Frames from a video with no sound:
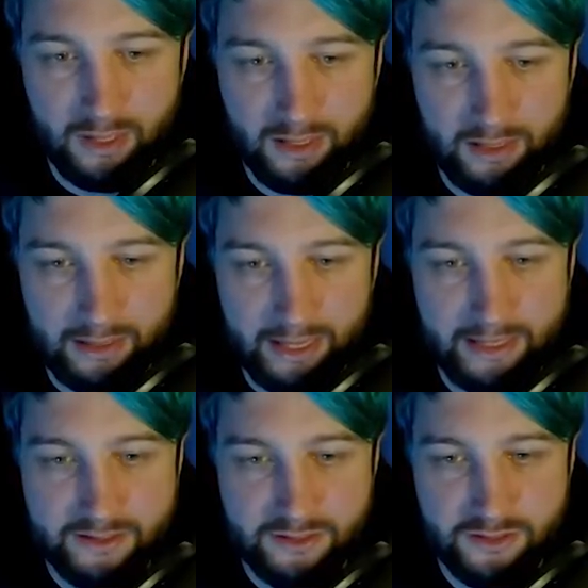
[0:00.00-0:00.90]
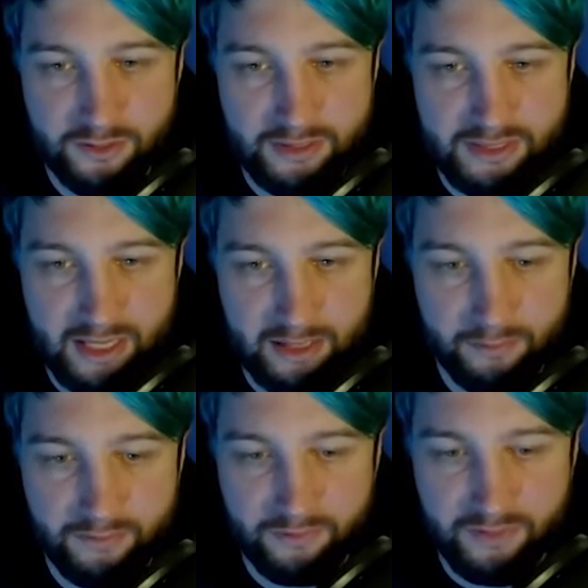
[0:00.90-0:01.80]
lax, shall we say,
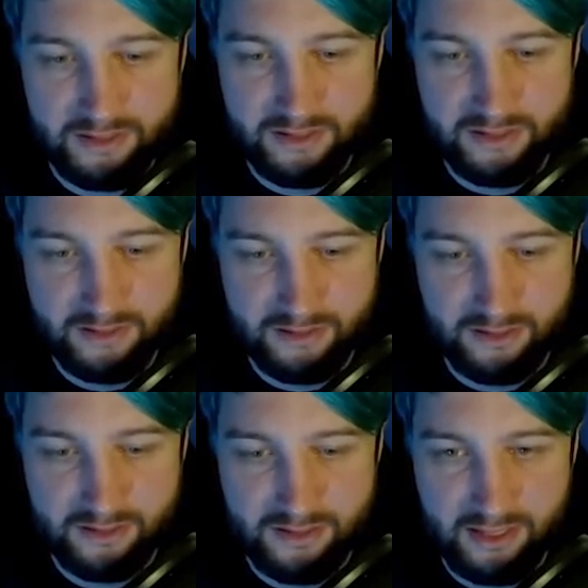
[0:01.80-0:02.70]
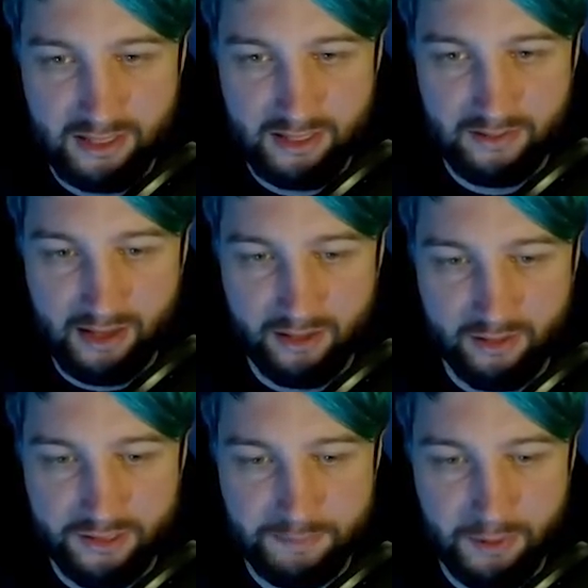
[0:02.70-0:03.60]
with defenses. You can see here the
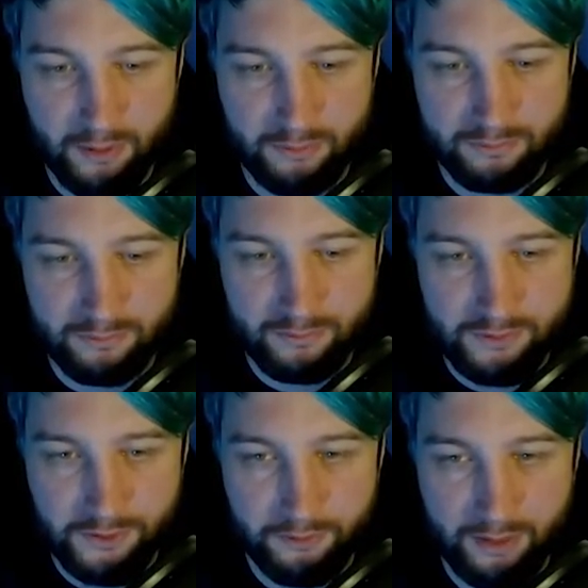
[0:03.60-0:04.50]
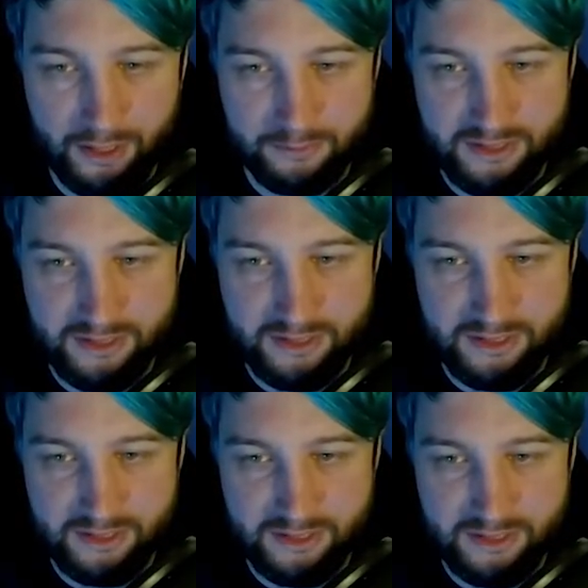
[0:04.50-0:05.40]
AI is built 2
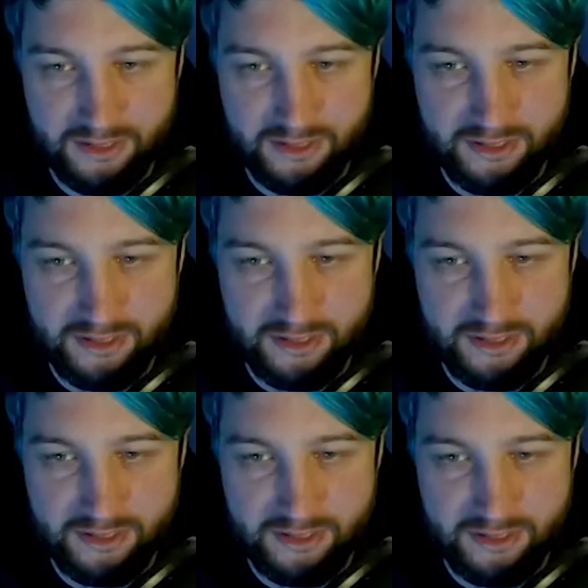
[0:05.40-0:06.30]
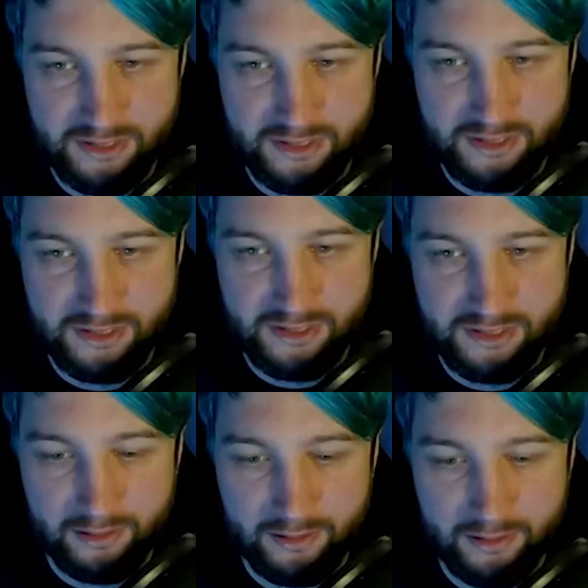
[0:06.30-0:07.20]
LLTs, so there's pretty much no
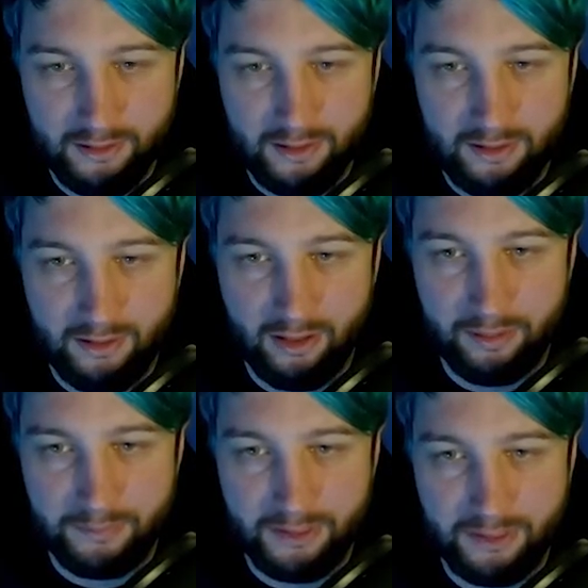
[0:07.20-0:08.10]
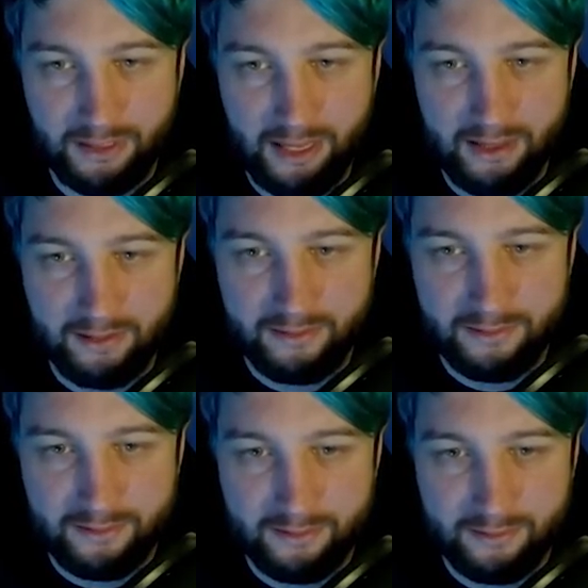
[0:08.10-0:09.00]
way I'm going to get
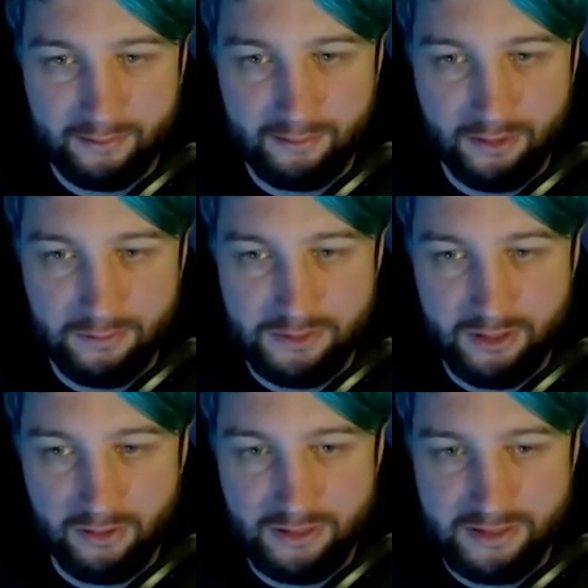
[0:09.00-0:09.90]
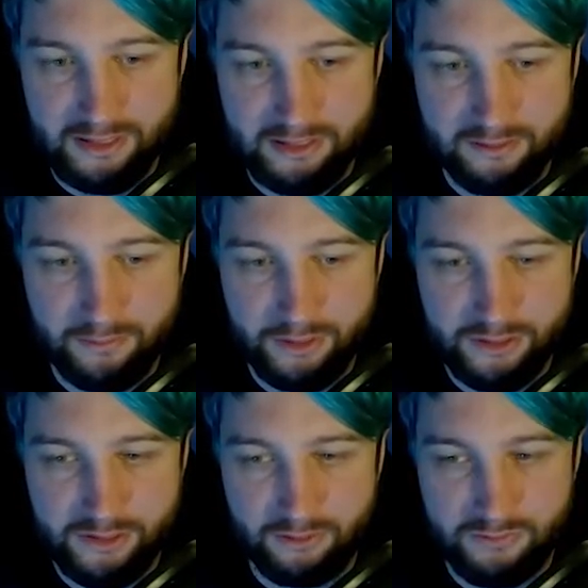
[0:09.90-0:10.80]
those guys in,
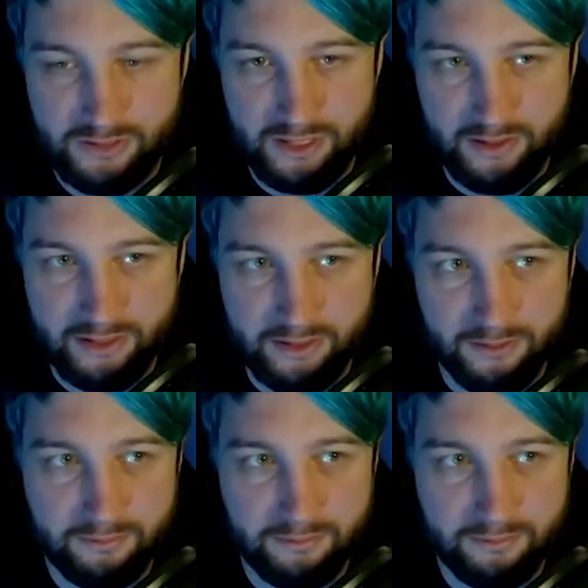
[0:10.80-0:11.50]
which obviously they don't.